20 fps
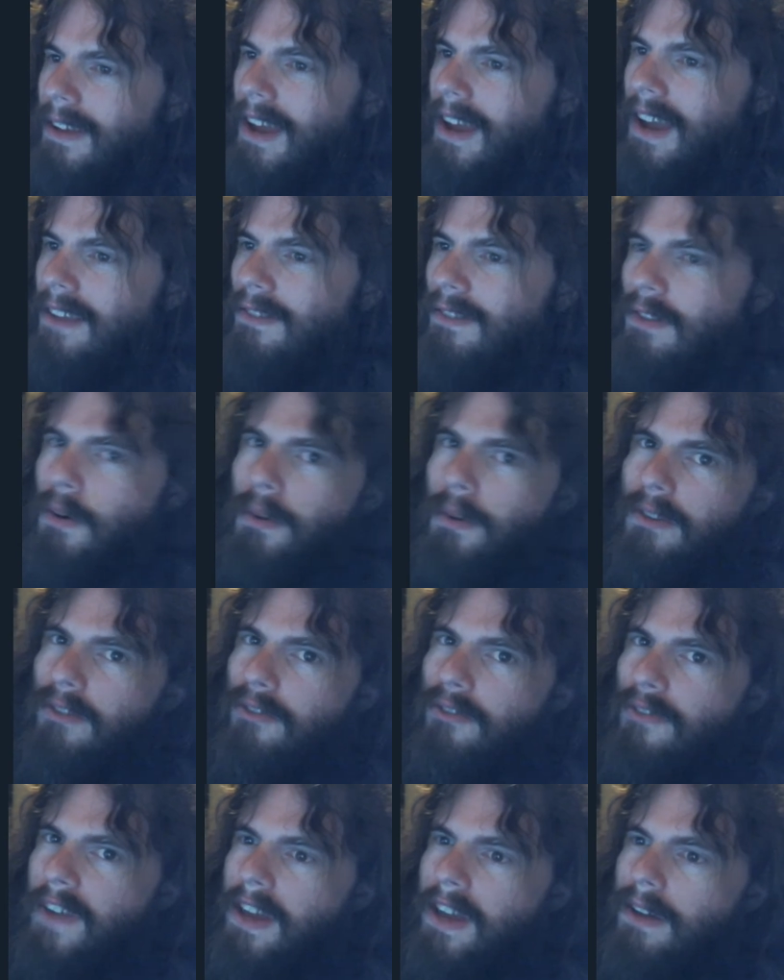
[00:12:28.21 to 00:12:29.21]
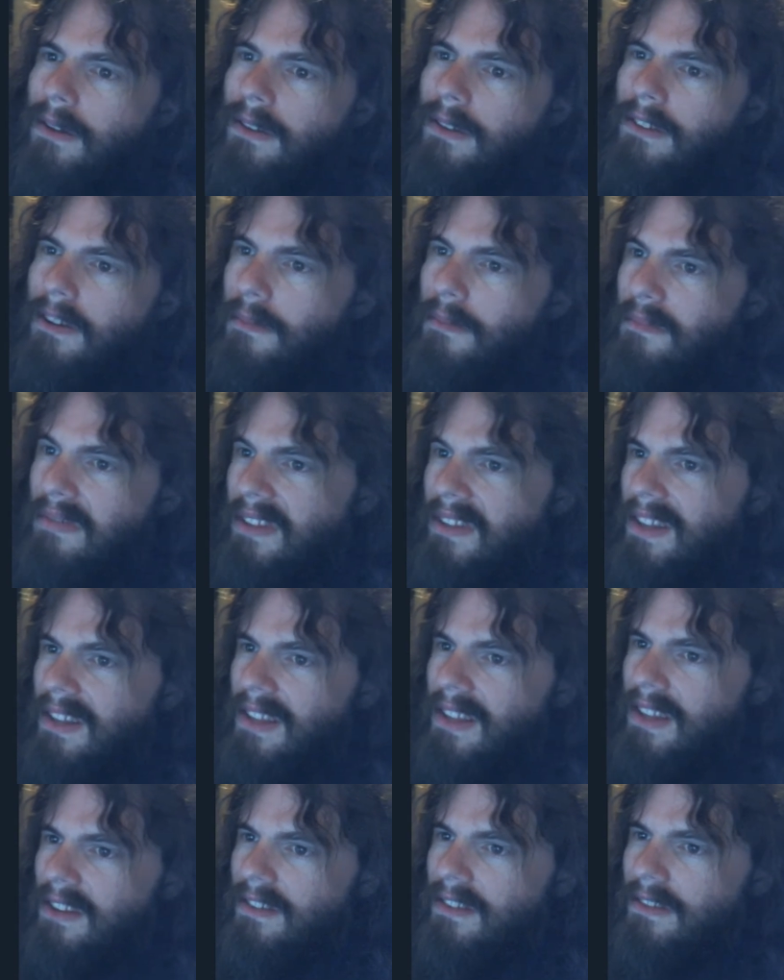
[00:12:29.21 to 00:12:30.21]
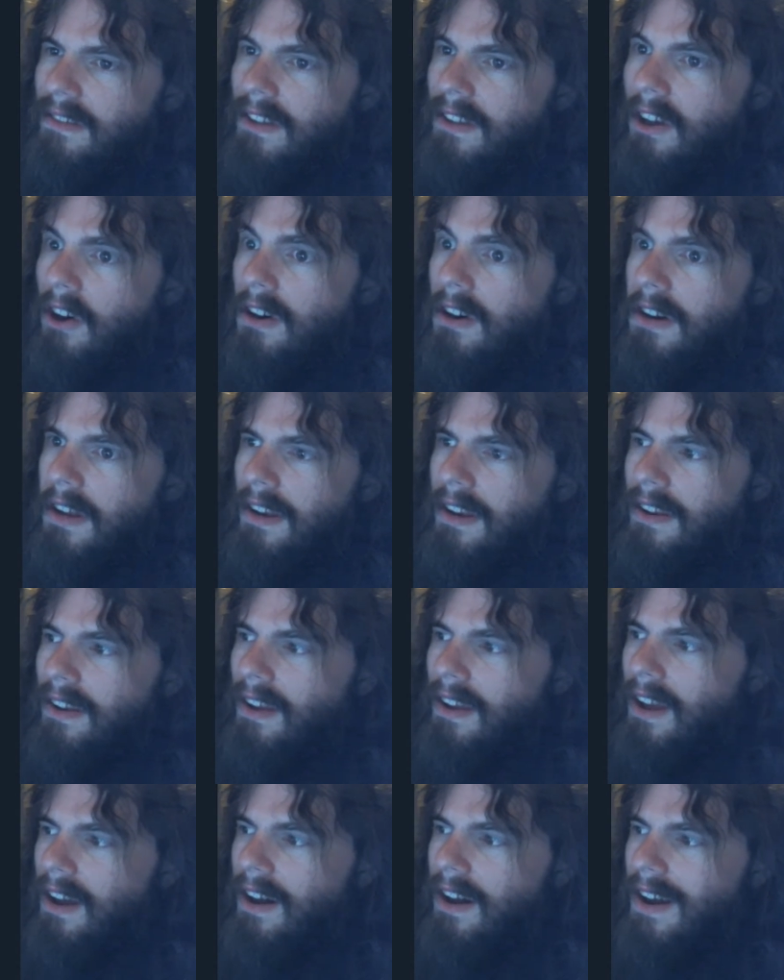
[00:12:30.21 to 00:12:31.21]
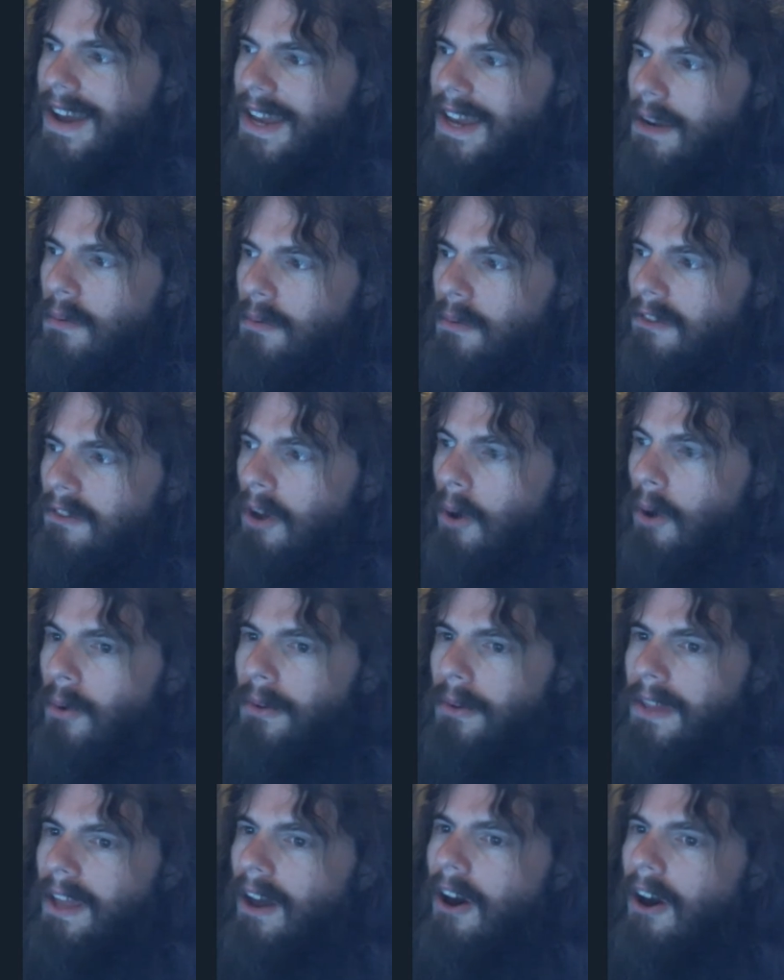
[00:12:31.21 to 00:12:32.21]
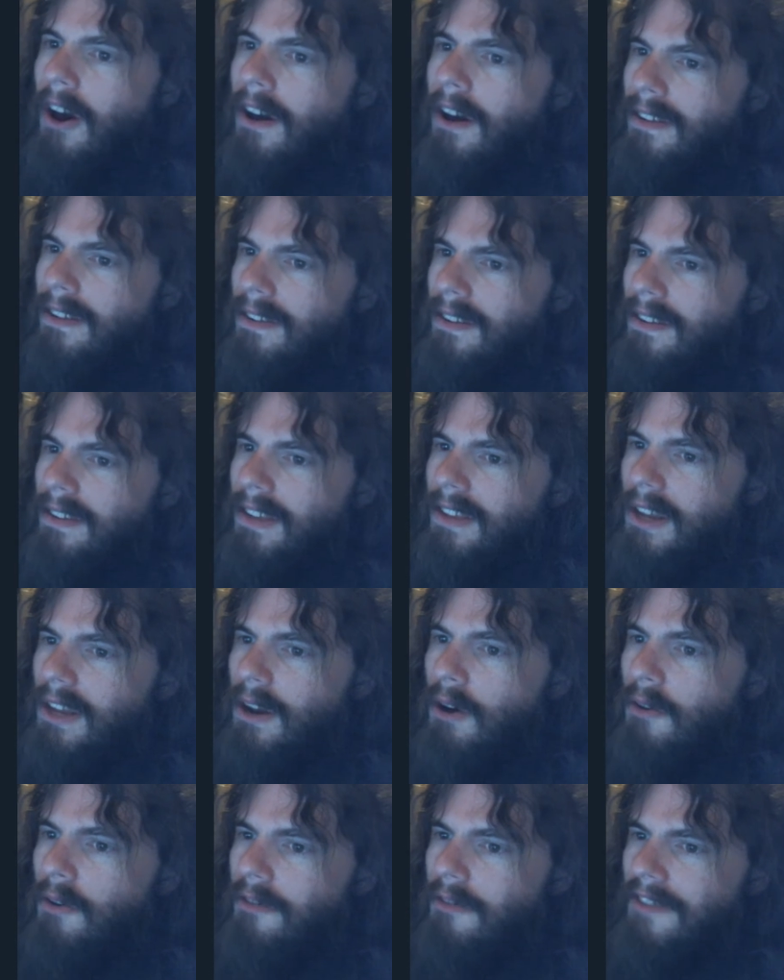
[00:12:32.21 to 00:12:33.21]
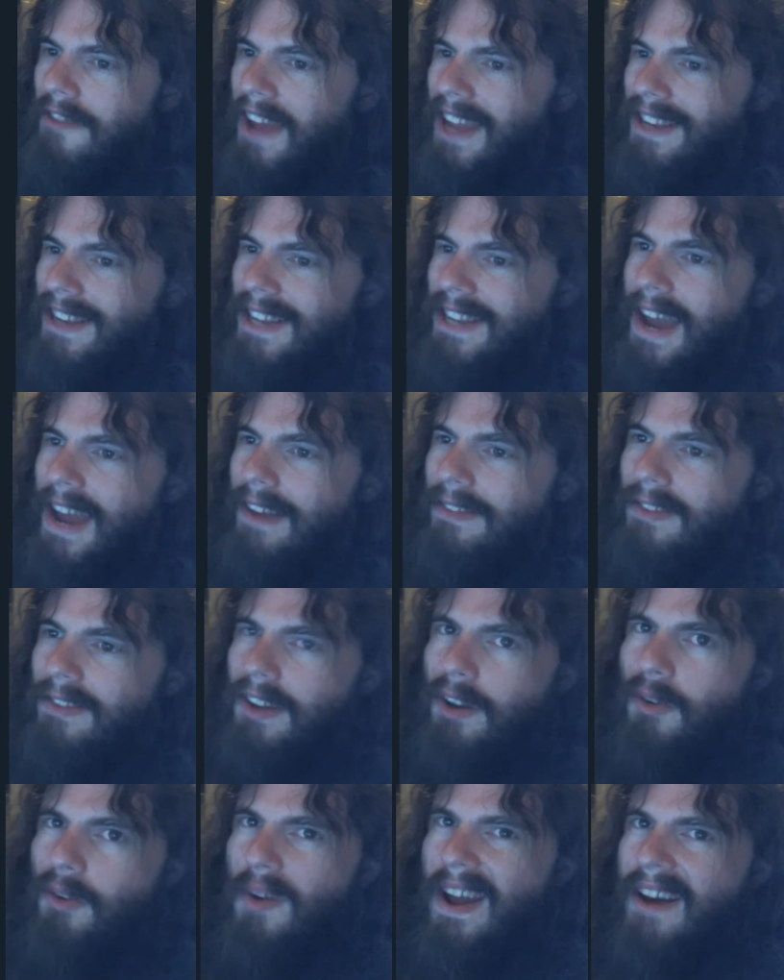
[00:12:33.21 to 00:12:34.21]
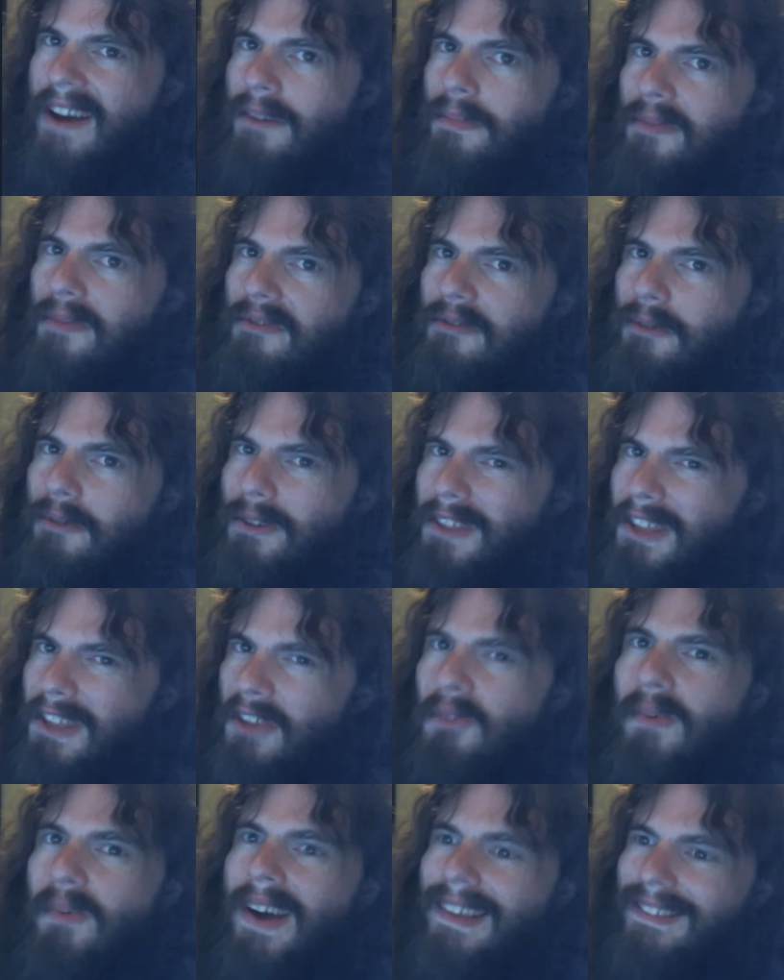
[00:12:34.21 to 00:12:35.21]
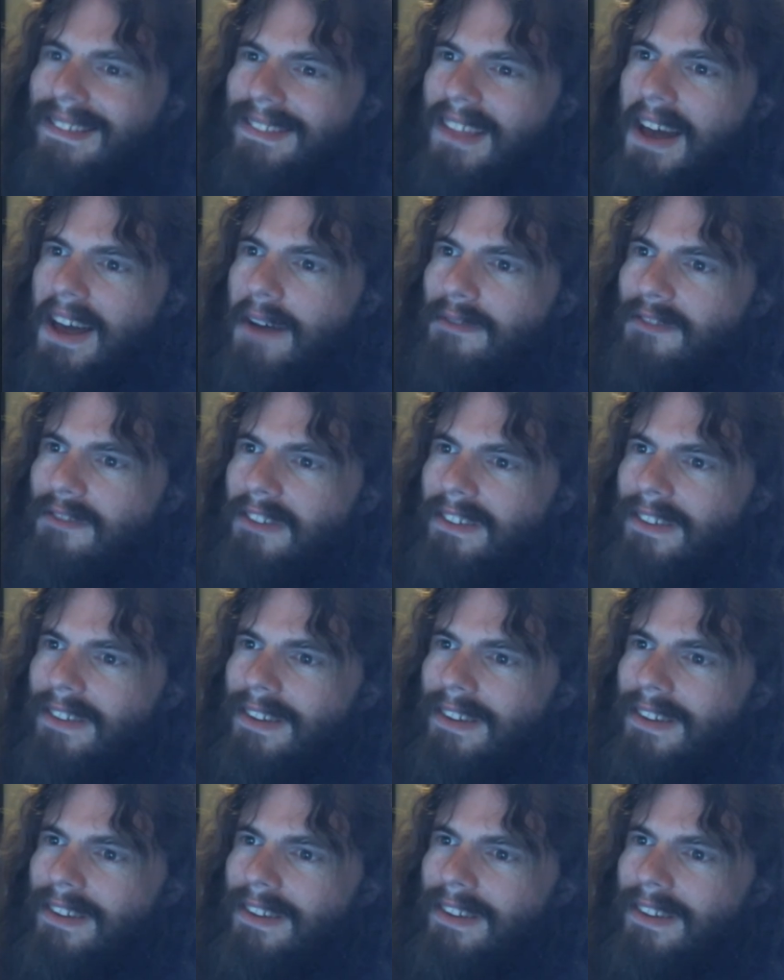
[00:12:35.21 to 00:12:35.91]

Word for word: as though it's failed completely, just gone, uh, and it was totally on, you know, fantastic ground before the US left.